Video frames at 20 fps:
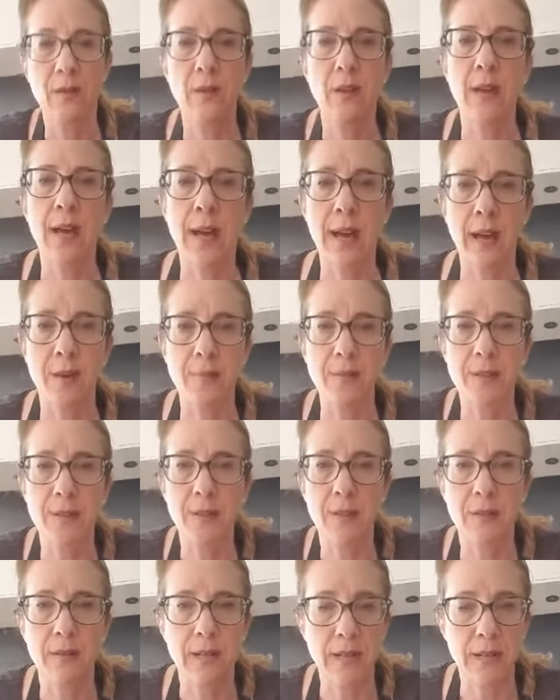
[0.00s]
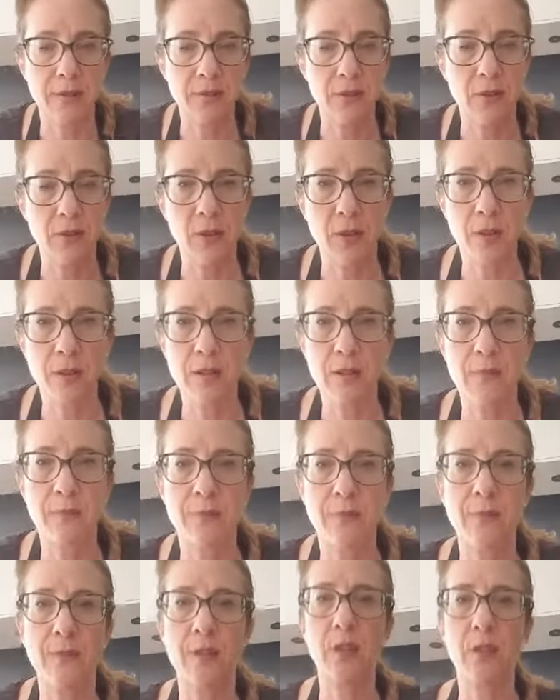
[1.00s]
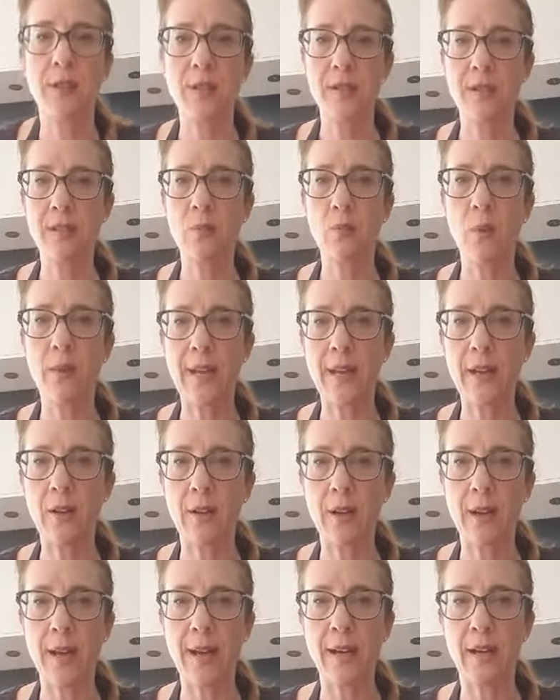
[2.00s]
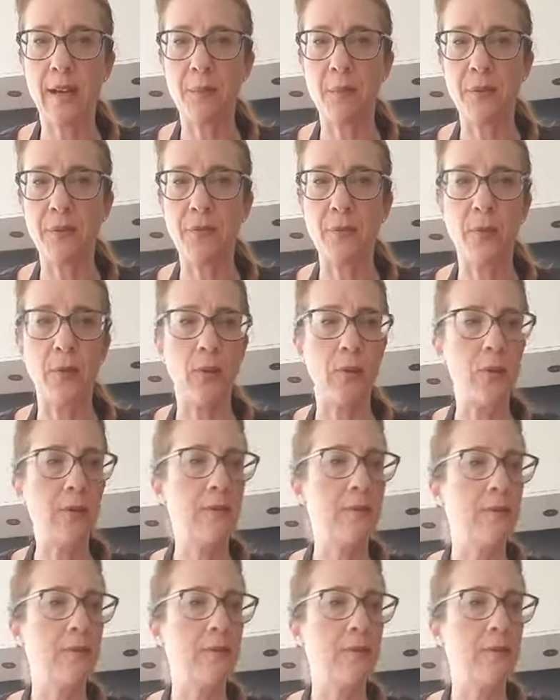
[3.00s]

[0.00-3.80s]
Absolutely, if you're good. So this is what they look like before.